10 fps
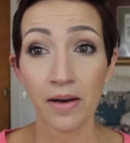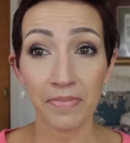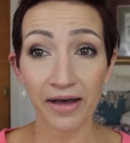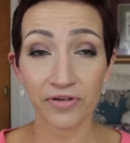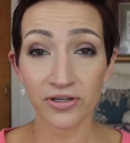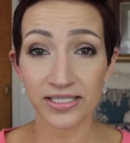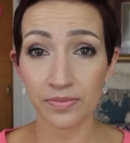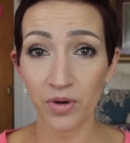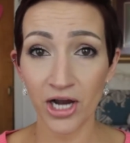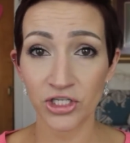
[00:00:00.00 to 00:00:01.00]
My first
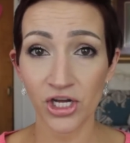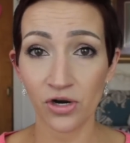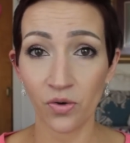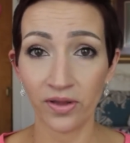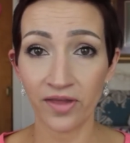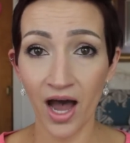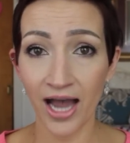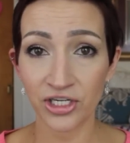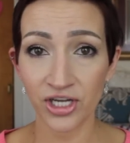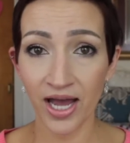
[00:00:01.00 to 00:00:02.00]
impression on the
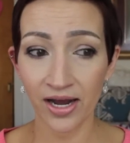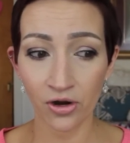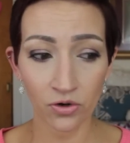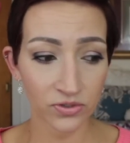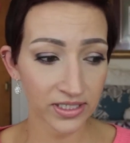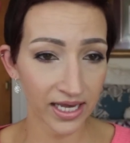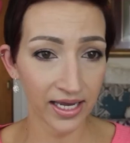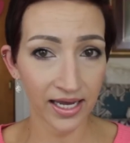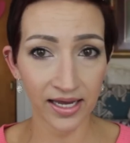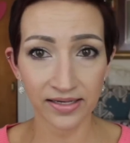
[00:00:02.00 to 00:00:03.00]
eyeshadows,
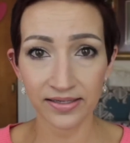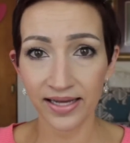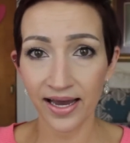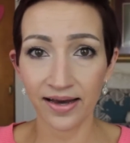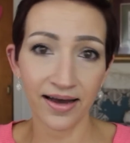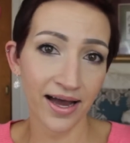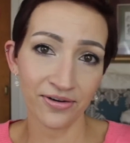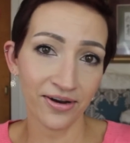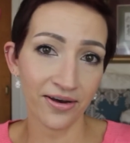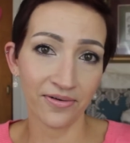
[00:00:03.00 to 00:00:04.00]
and yeah, I
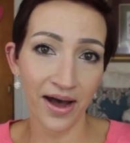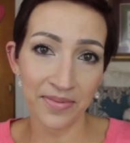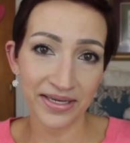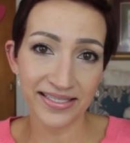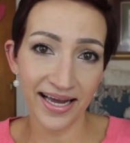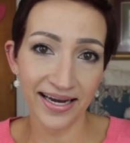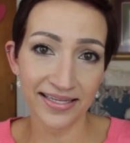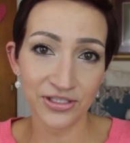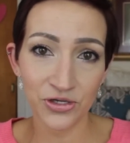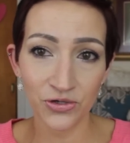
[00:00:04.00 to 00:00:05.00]
don't know. I'm
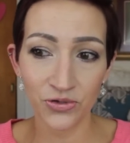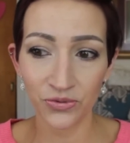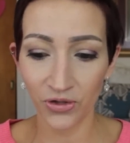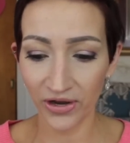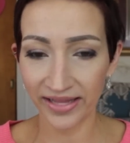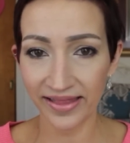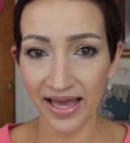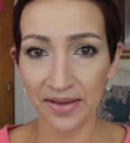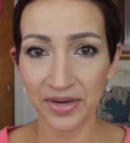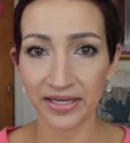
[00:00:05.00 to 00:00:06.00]
excited to look at
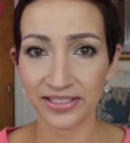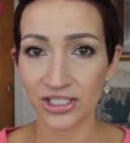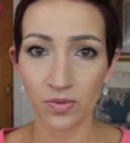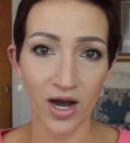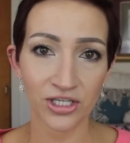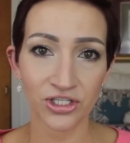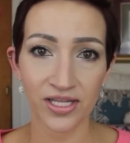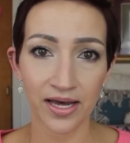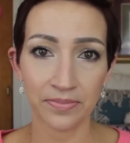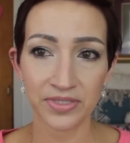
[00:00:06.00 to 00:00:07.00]
them and swatch
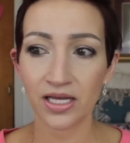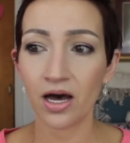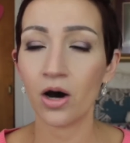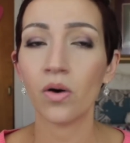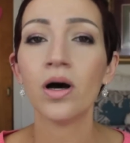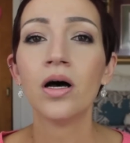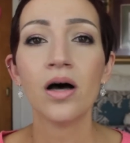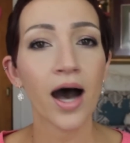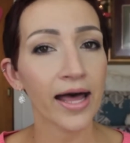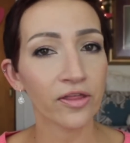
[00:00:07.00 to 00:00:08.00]
them, so
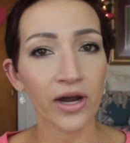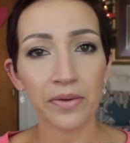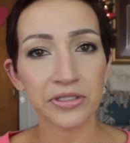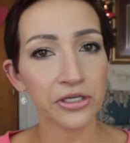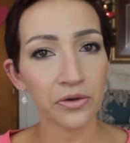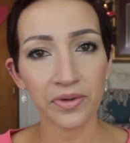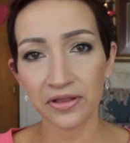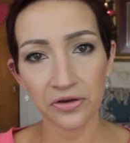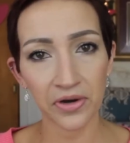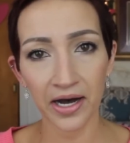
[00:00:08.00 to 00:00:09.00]
I thought I would do it
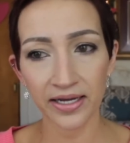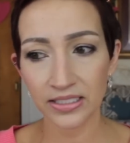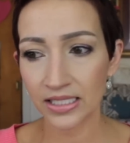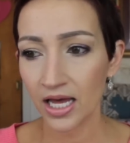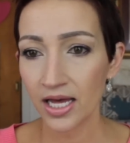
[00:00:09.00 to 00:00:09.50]
with you guys.